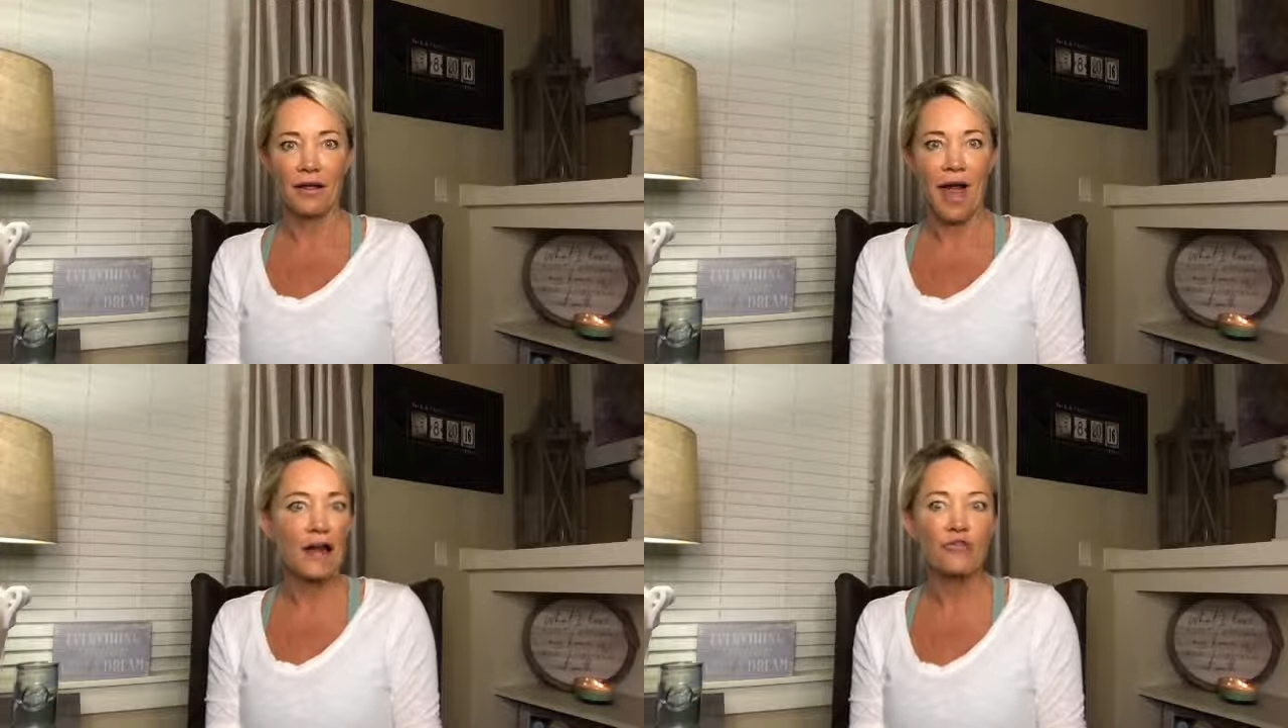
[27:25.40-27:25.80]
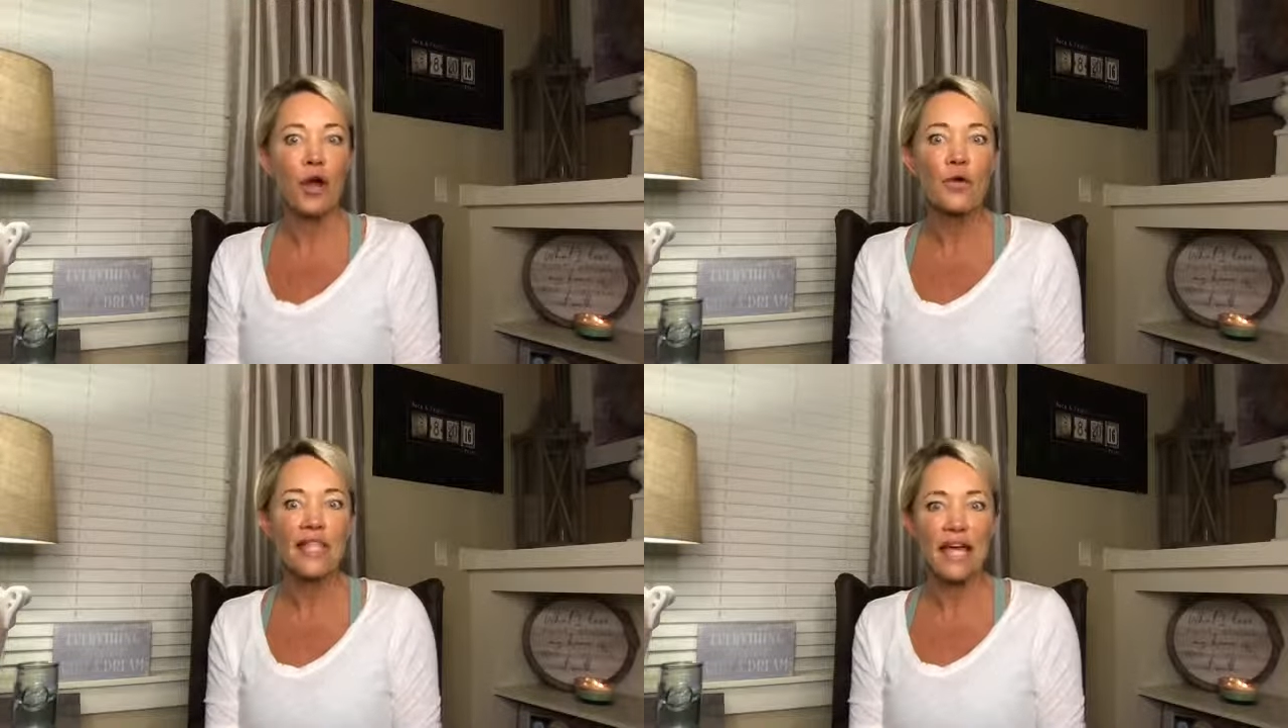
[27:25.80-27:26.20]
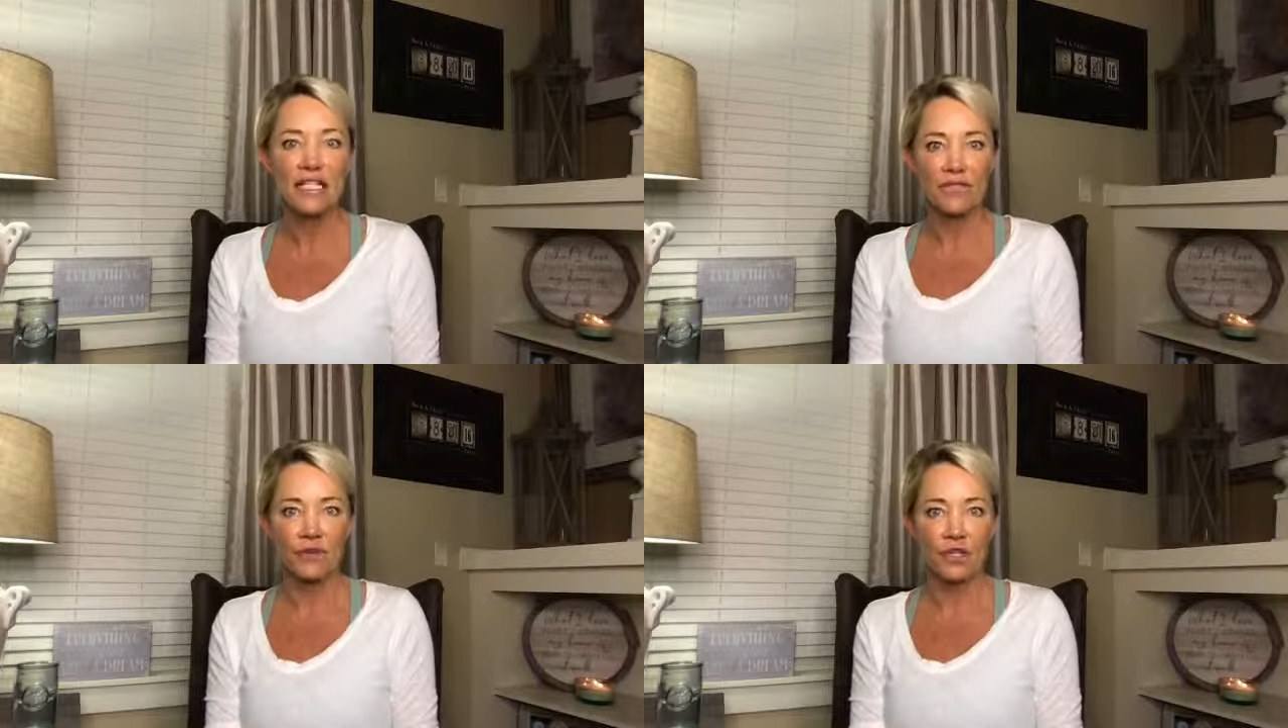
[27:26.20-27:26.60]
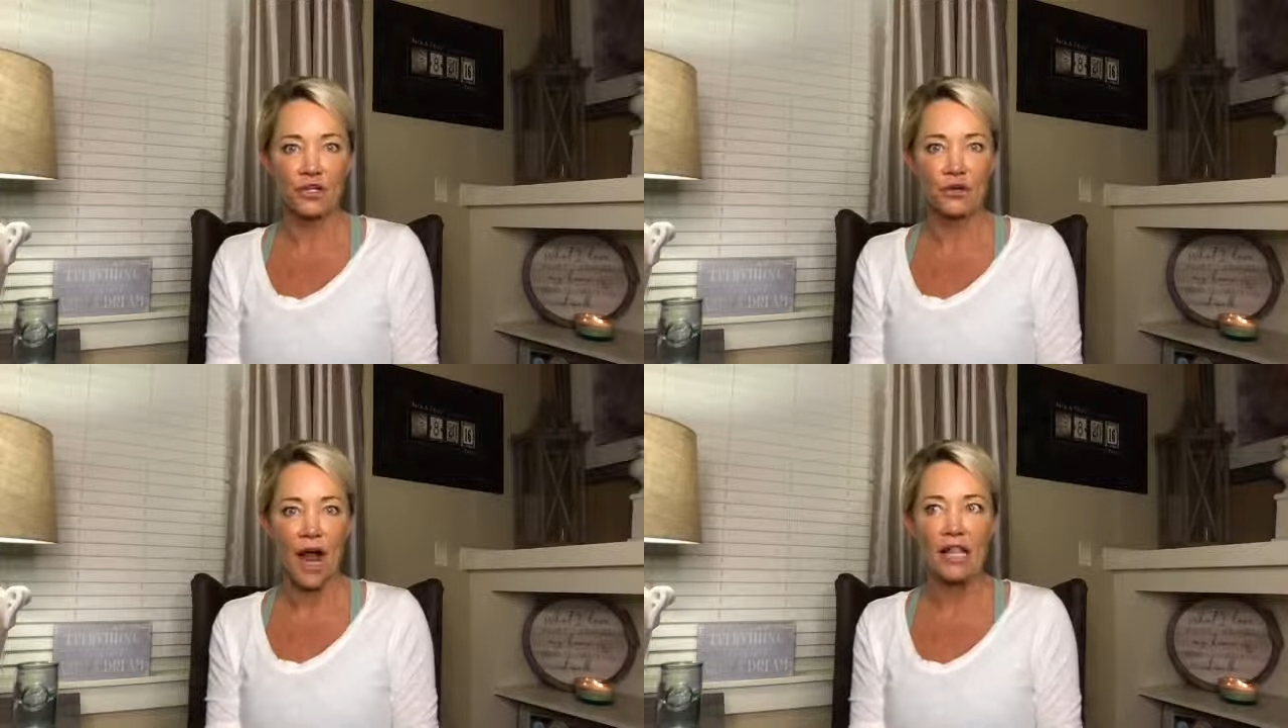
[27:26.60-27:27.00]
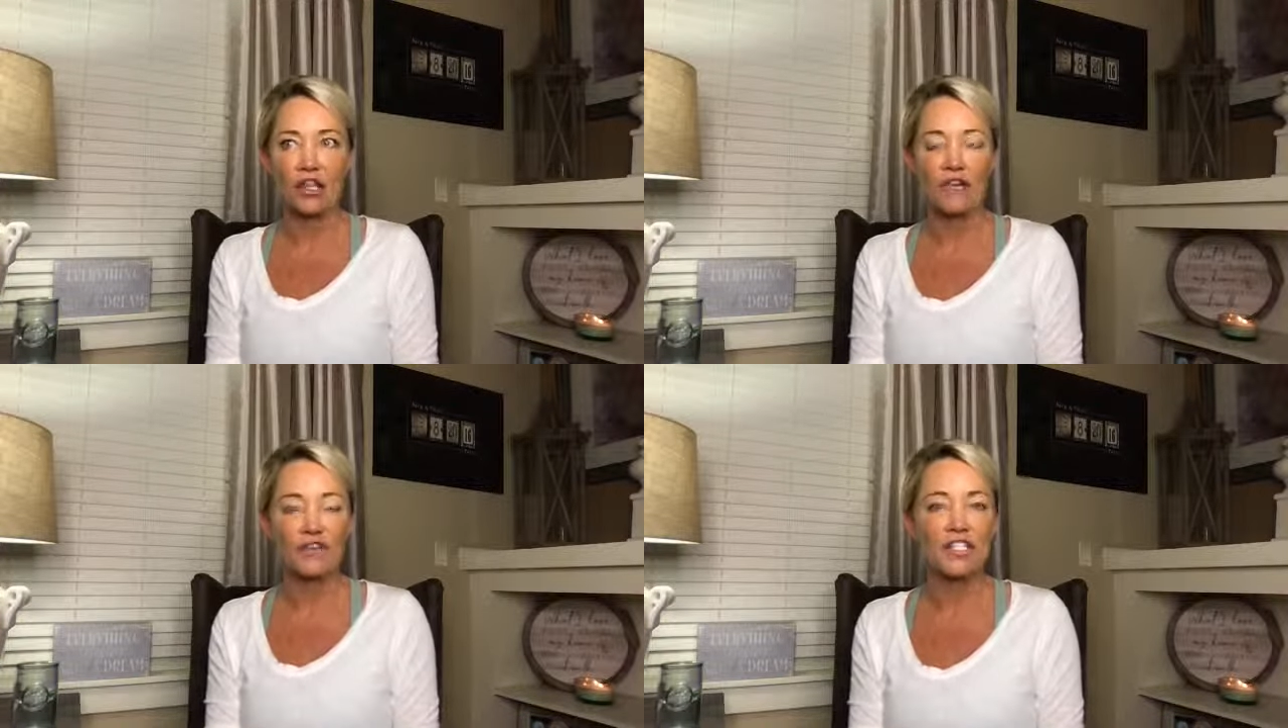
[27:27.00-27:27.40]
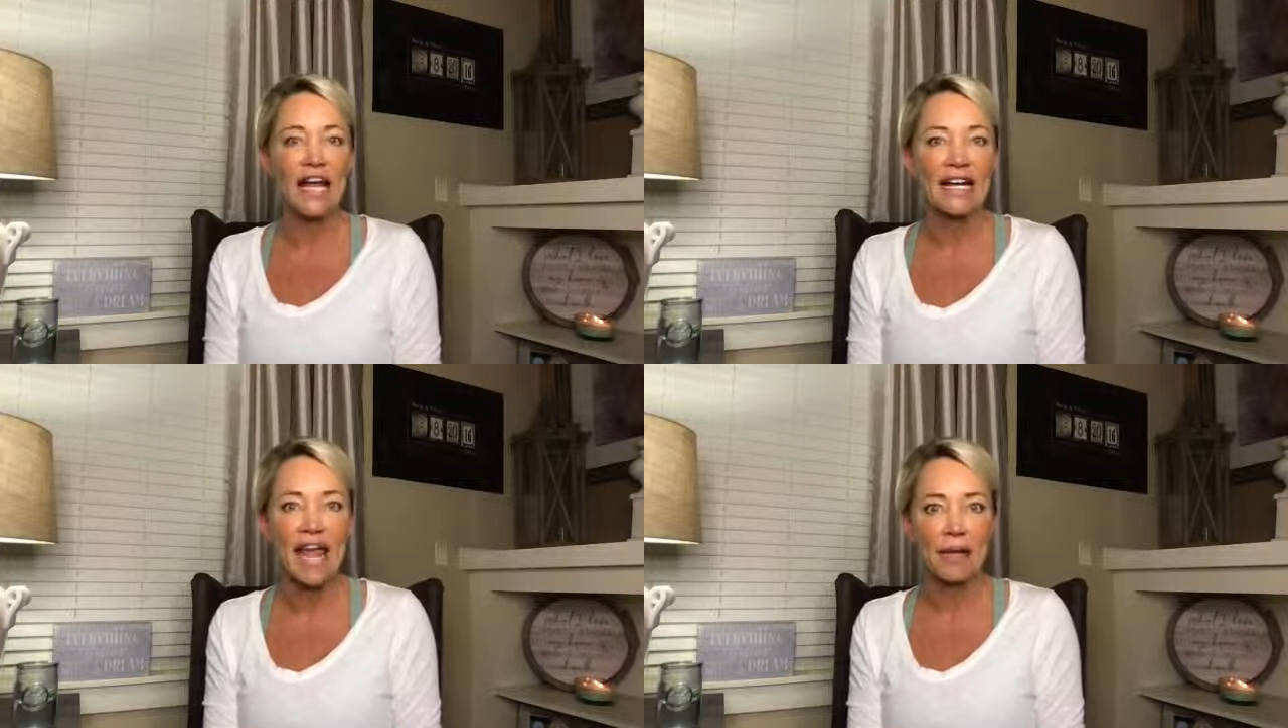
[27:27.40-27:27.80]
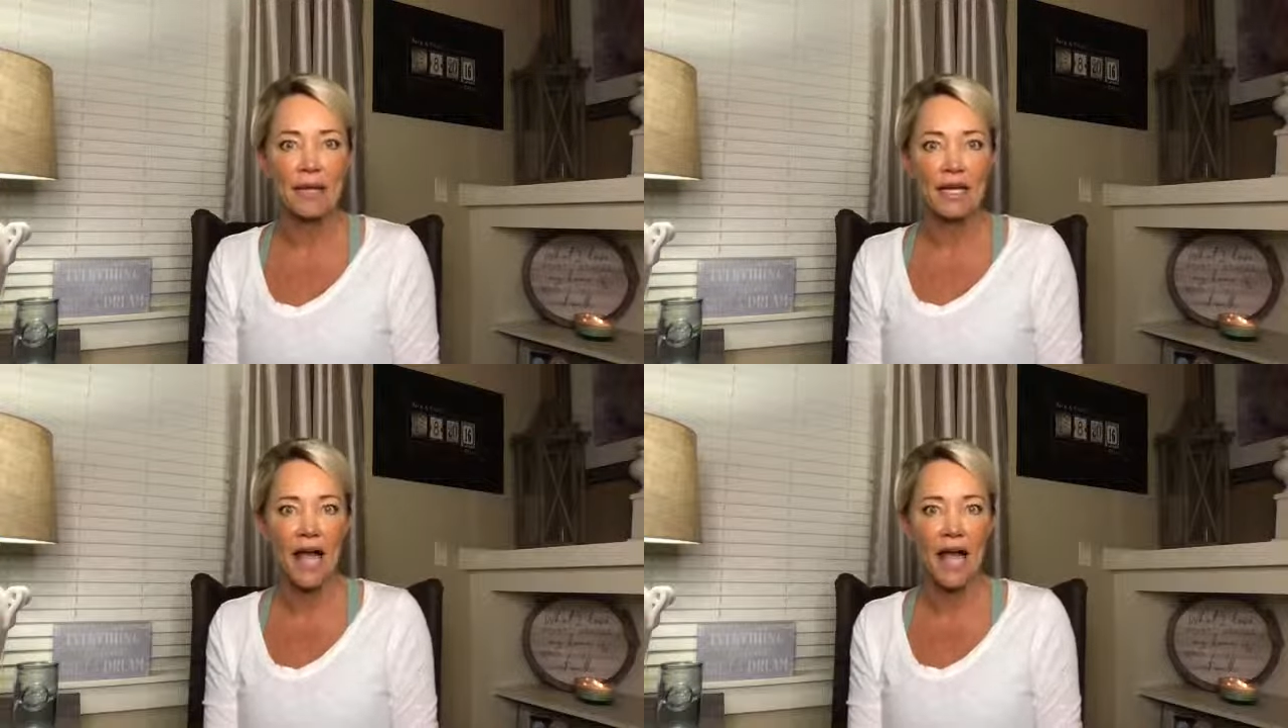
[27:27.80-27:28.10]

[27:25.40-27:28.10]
I don't know what that is for you. I look for dynamic.